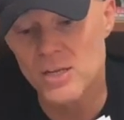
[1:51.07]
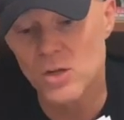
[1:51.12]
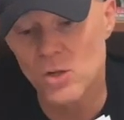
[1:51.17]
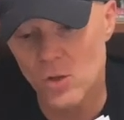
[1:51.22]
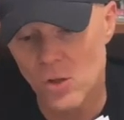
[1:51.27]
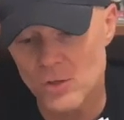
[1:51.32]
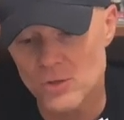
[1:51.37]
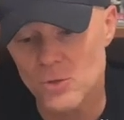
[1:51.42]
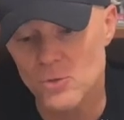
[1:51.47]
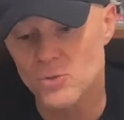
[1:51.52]

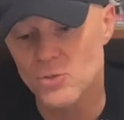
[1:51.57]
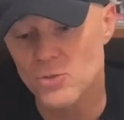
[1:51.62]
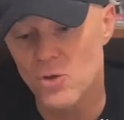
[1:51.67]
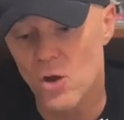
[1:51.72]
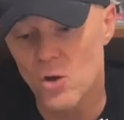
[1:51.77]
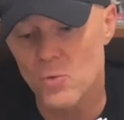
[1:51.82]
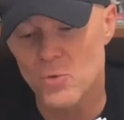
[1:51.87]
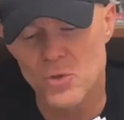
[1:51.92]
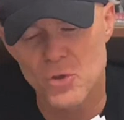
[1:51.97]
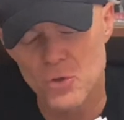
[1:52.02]
colossal
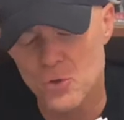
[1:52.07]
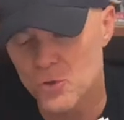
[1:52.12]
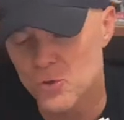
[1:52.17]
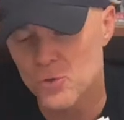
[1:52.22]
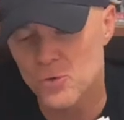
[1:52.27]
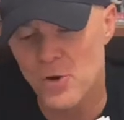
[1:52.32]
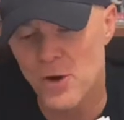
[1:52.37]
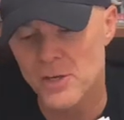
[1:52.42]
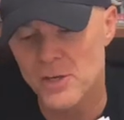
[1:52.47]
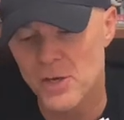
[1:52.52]
song with huge
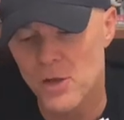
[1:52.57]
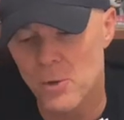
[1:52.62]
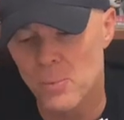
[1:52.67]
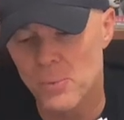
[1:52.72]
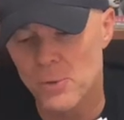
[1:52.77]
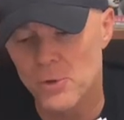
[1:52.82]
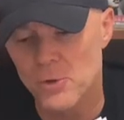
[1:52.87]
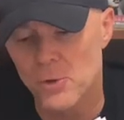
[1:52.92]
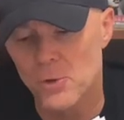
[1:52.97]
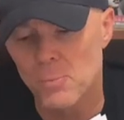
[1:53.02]
radio
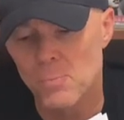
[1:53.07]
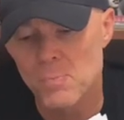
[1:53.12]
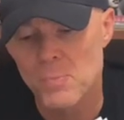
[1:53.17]
appeal.